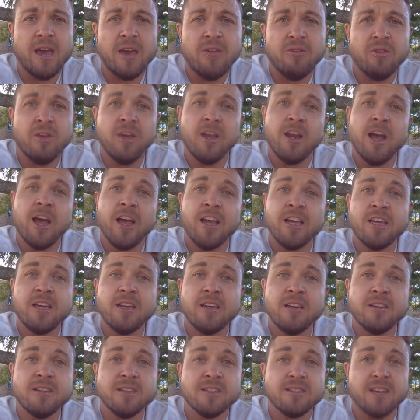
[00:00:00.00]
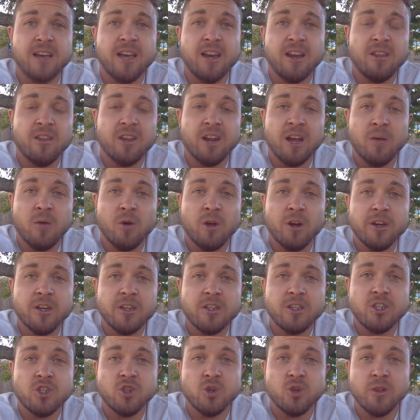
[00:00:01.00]
and then I decided that I
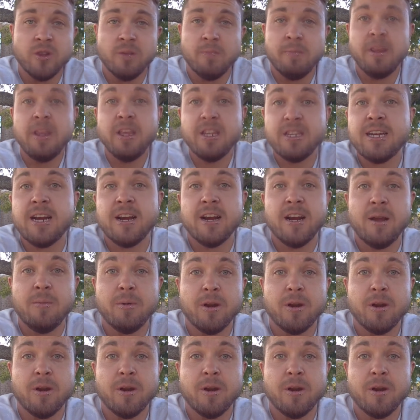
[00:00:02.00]
wanted to join the military,